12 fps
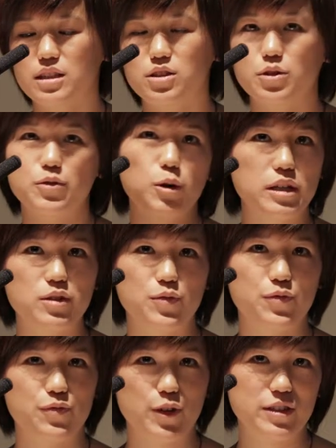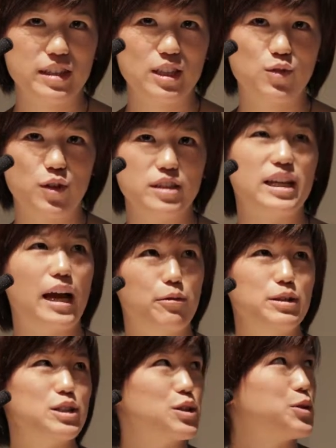So of course, first things first, I
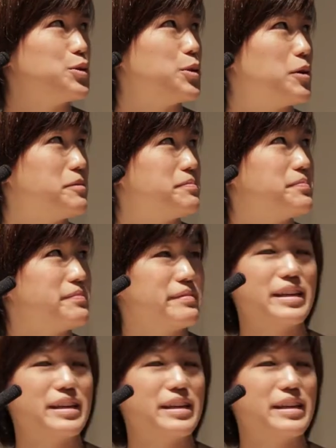went to Google.